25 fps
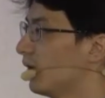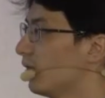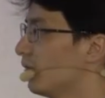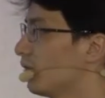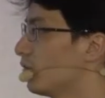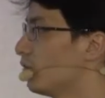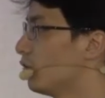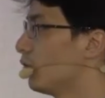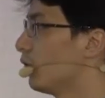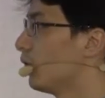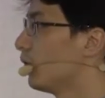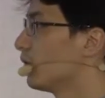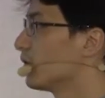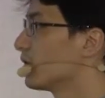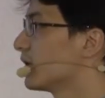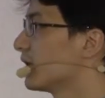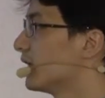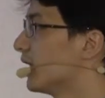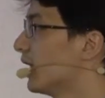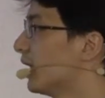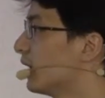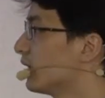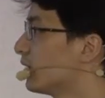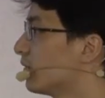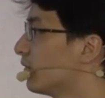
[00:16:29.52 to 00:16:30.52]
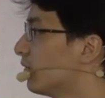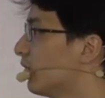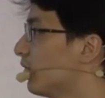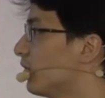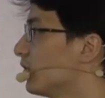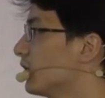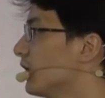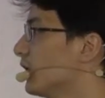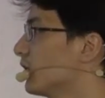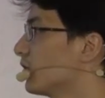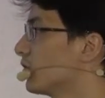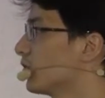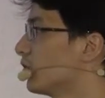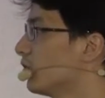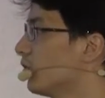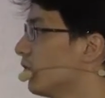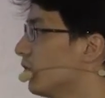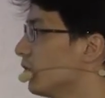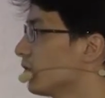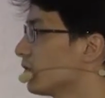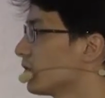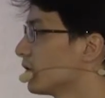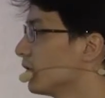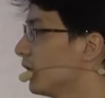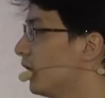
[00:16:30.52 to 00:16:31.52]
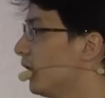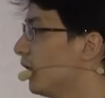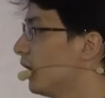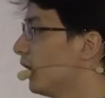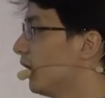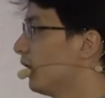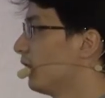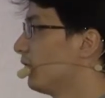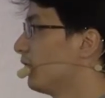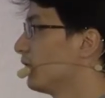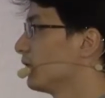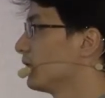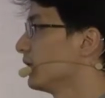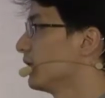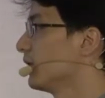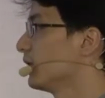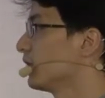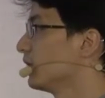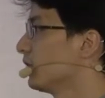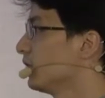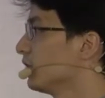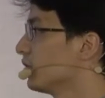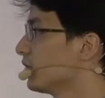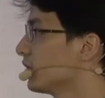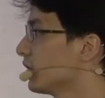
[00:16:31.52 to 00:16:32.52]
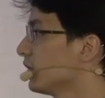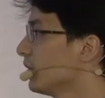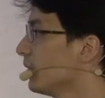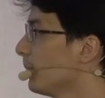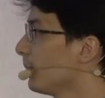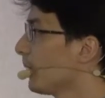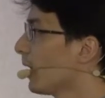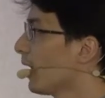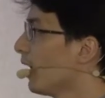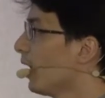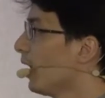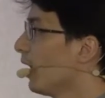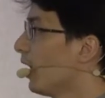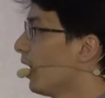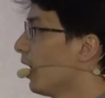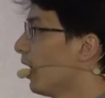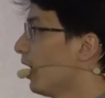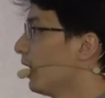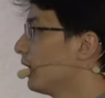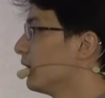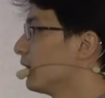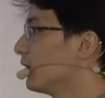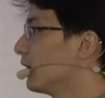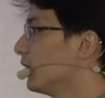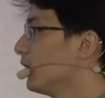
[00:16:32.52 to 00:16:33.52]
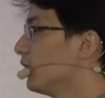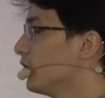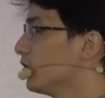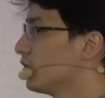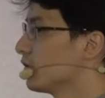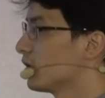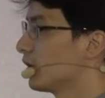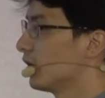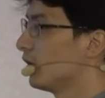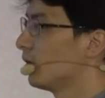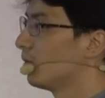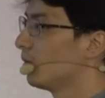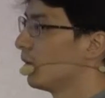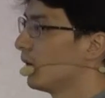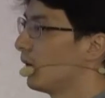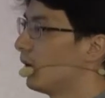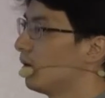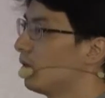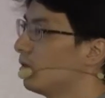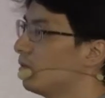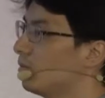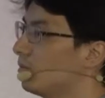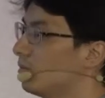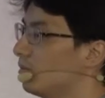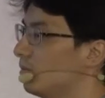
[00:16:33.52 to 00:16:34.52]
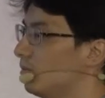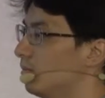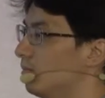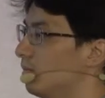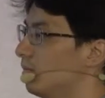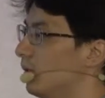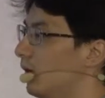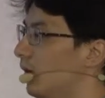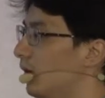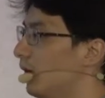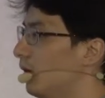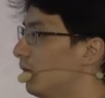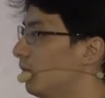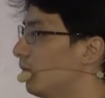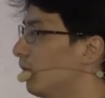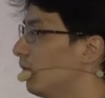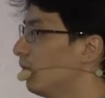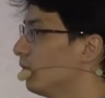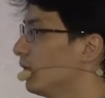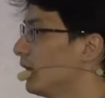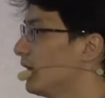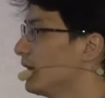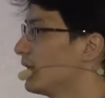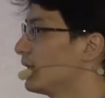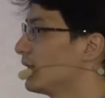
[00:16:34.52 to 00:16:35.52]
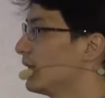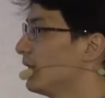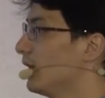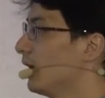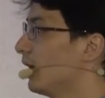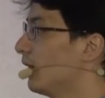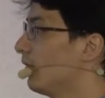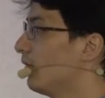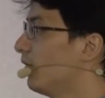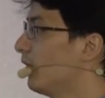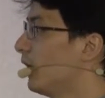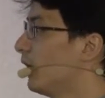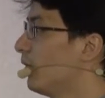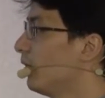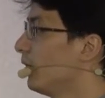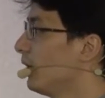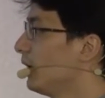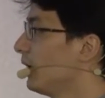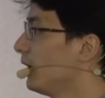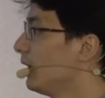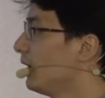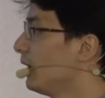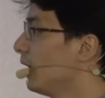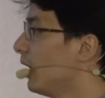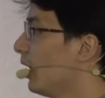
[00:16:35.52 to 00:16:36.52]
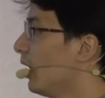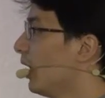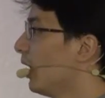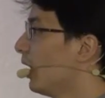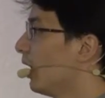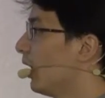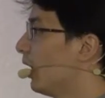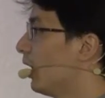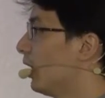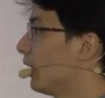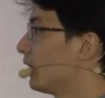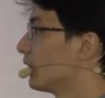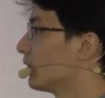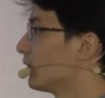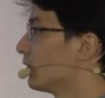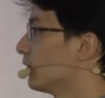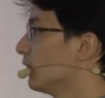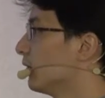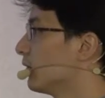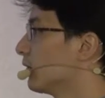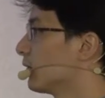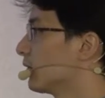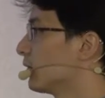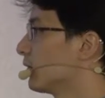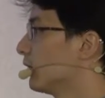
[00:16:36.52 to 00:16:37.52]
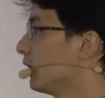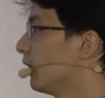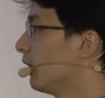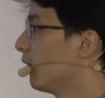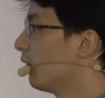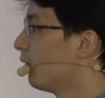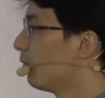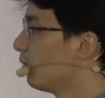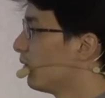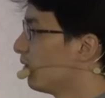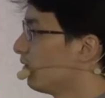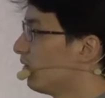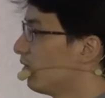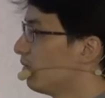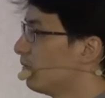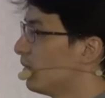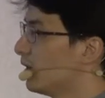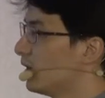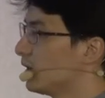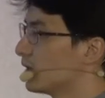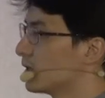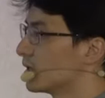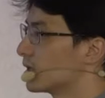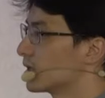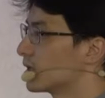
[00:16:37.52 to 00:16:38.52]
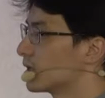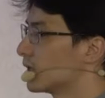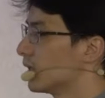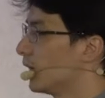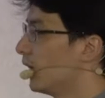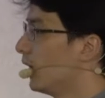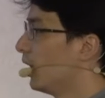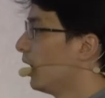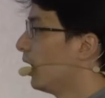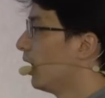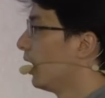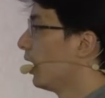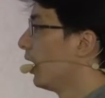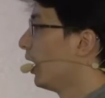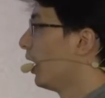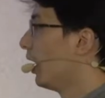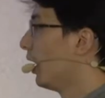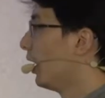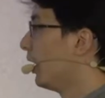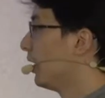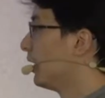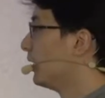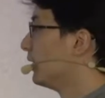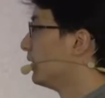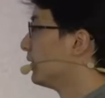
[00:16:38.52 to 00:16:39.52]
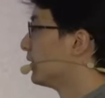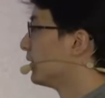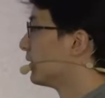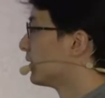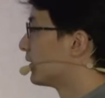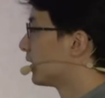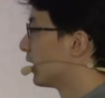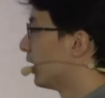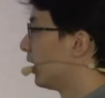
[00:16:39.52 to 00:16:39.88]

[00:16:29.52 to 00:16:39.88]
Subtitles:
rule set for these rules for this user, and the user will only see a very slow performance. And